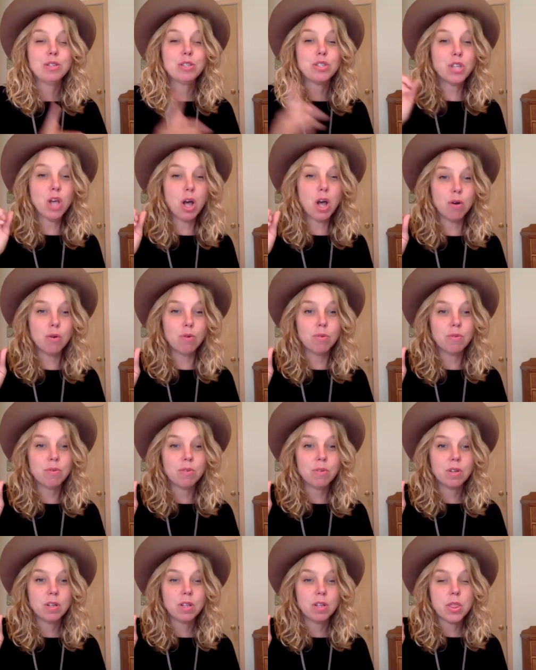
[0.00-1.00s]
so
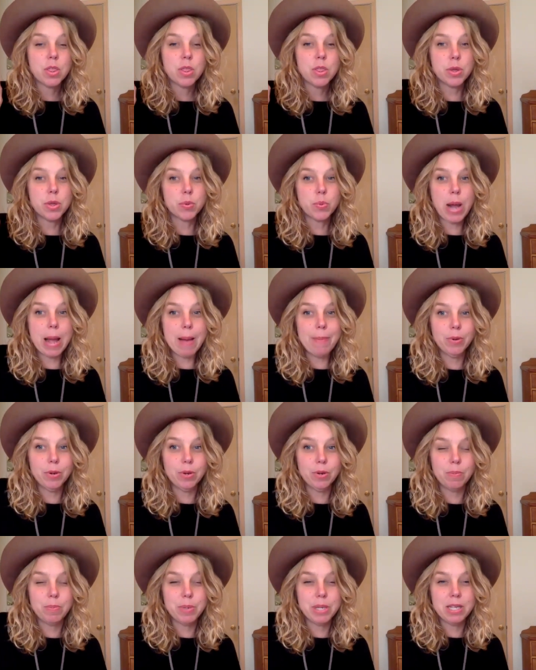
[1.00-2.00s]
the
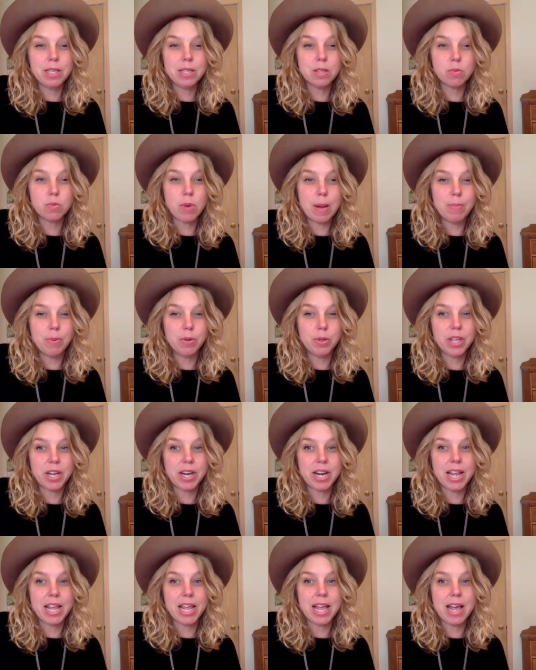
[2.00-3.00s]
rebel being the rebel that
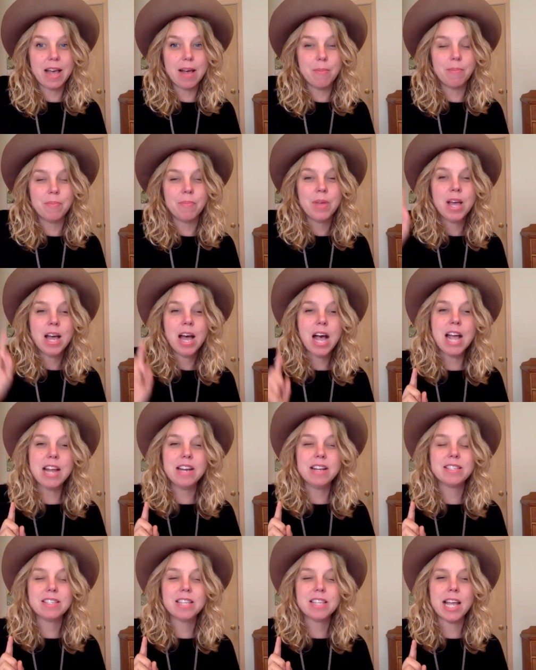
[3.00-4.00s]
i am
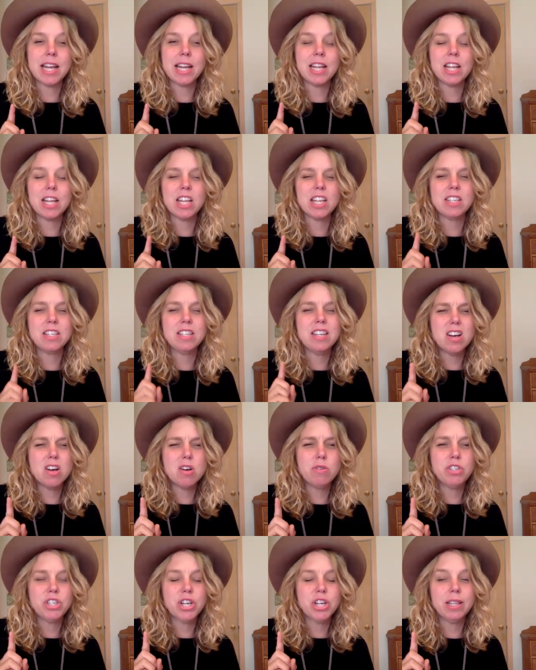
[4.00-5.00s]
i decided
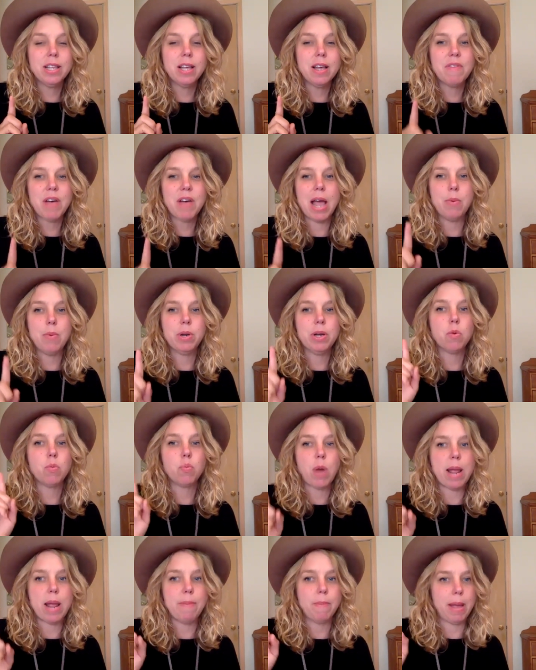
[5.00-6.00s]
no j love i want to
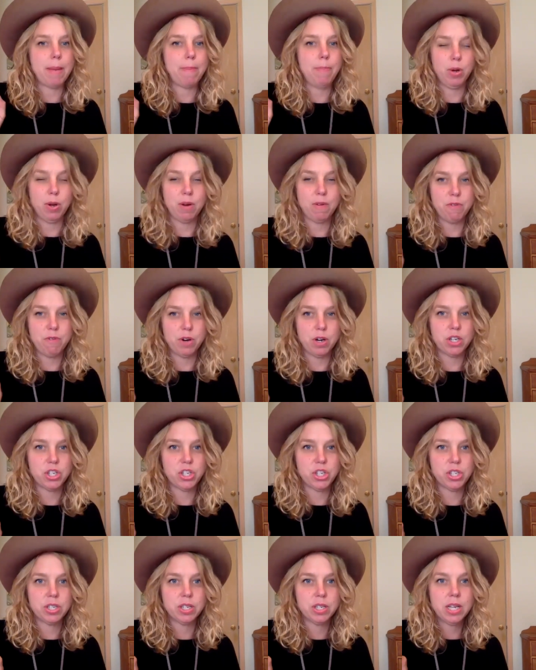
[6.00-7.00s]
write my book
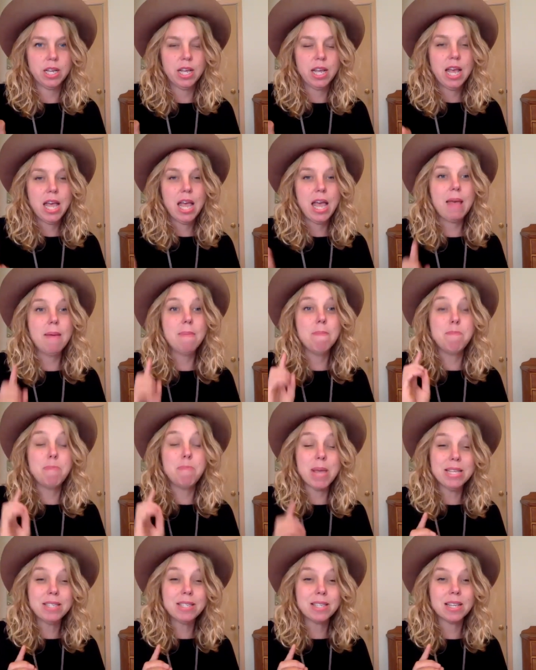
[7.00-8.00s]
first and
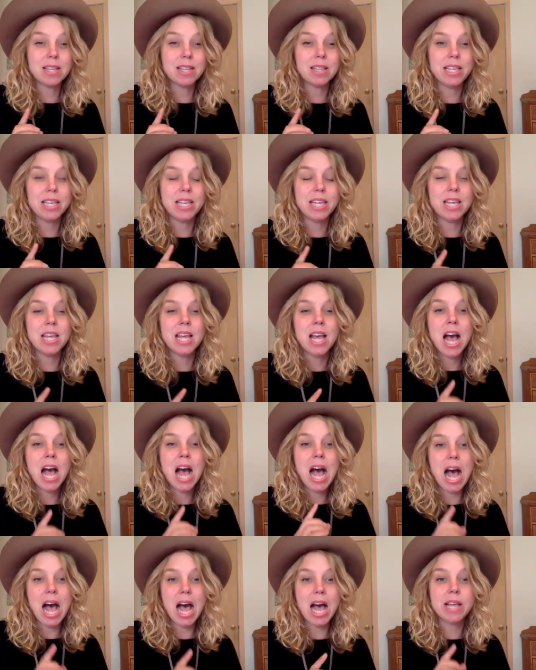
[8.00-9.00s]
basically
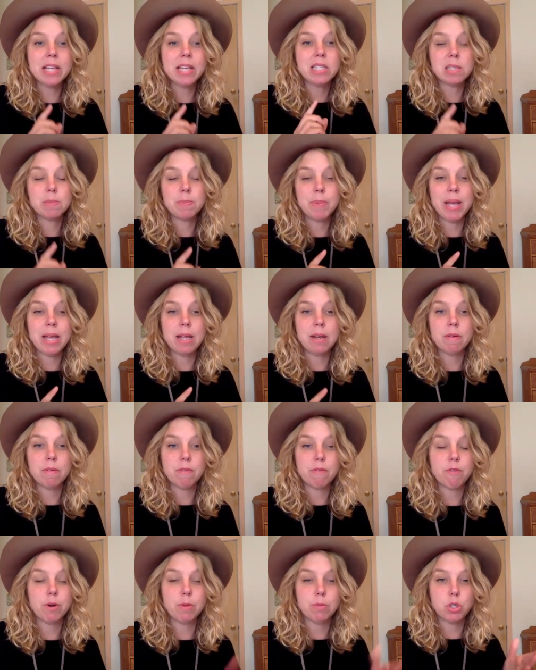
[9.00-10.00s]
I spent
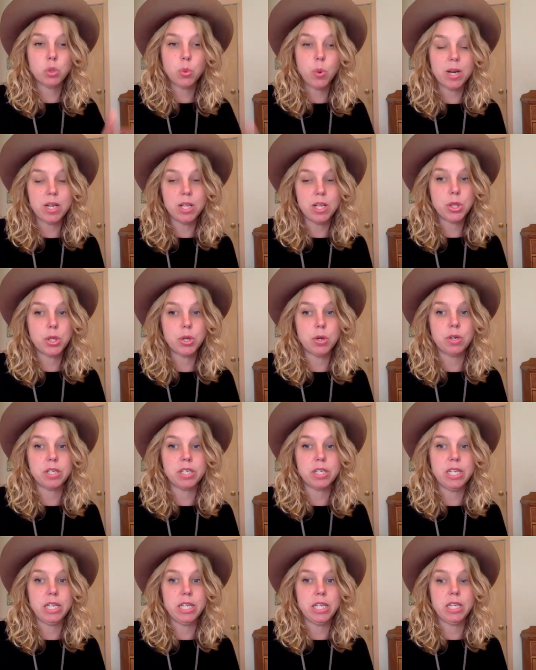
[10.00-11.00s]
from
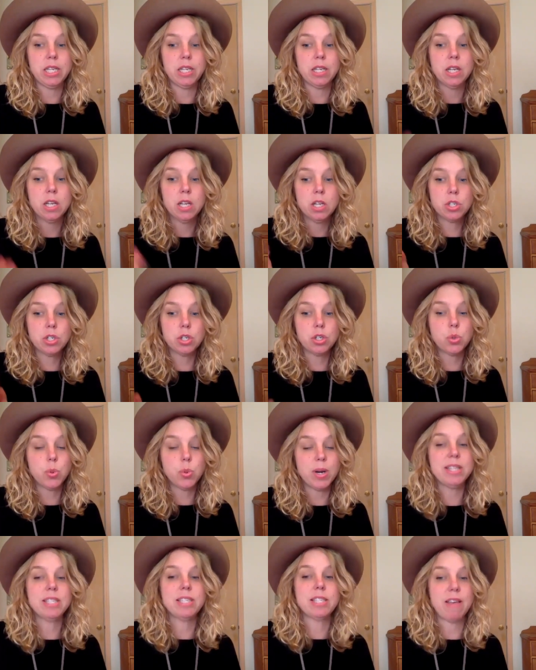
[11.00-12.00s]
2013 to
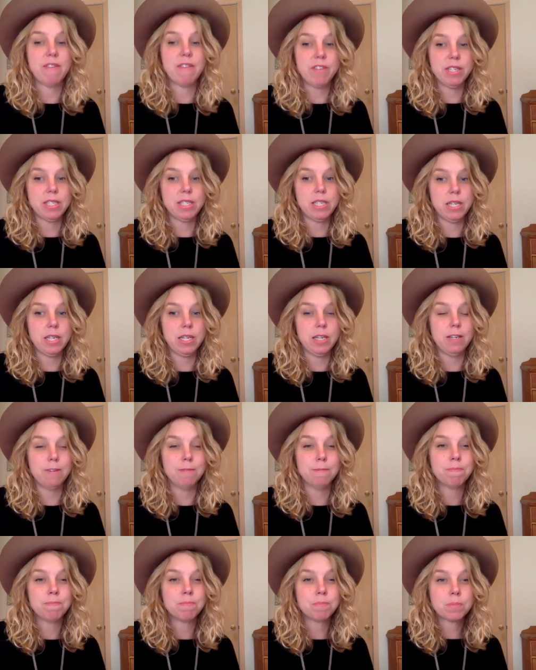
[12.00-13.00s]
2017